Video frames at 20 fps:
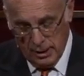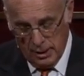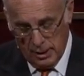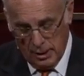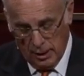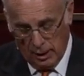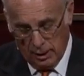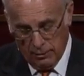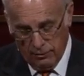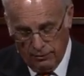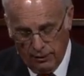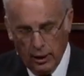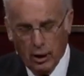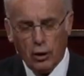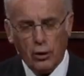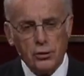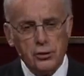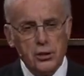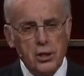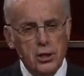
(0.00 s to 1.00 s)
he had
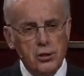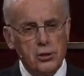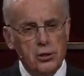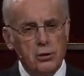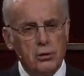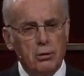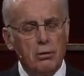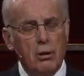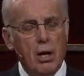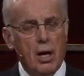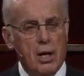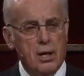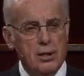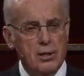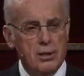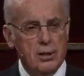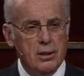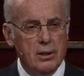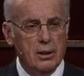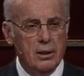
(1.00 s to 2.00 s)
followed Jesus
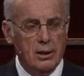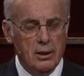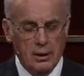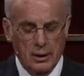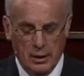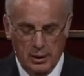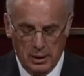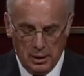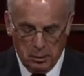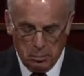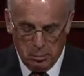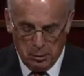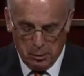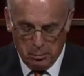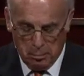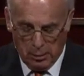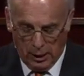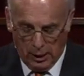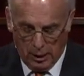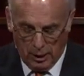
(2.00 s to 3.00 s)
Christ and
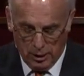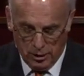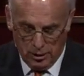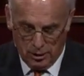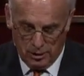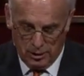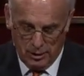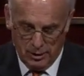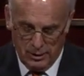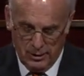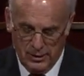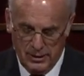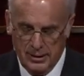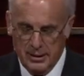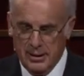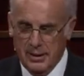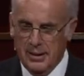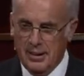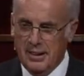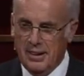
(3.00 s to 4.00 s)
been banished.
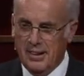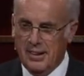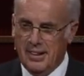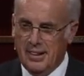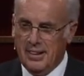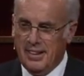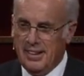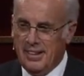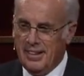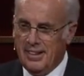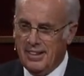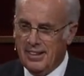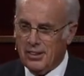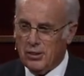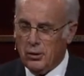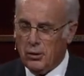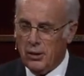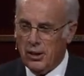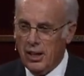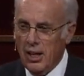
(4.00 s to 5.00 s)
The
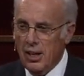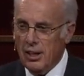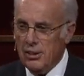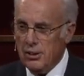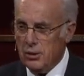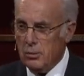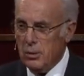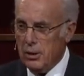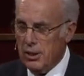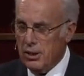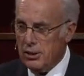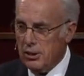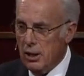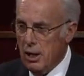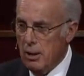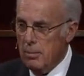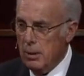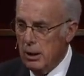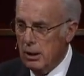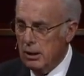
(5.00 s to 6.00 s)
story ends with this
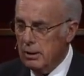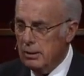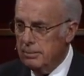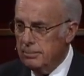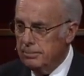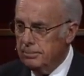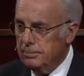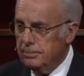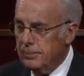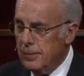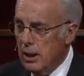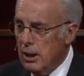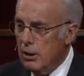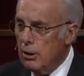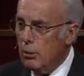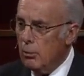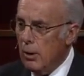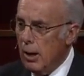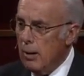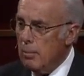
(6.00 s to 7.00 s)
comment
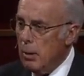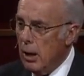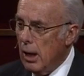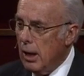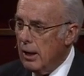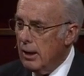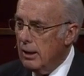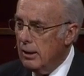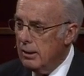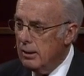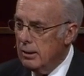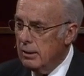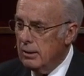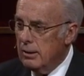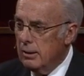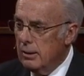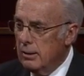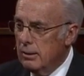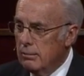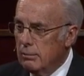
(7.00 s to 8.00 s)
the rabbi
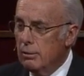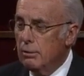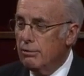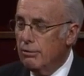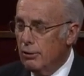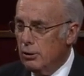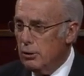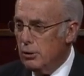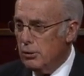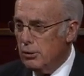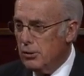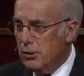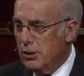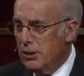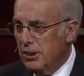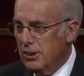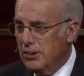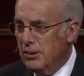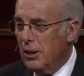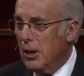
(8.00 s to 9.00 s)

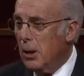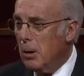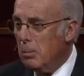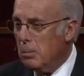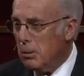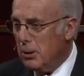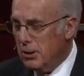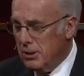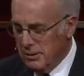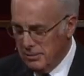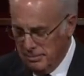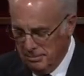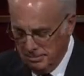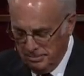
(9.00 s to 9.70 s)
refused to help her.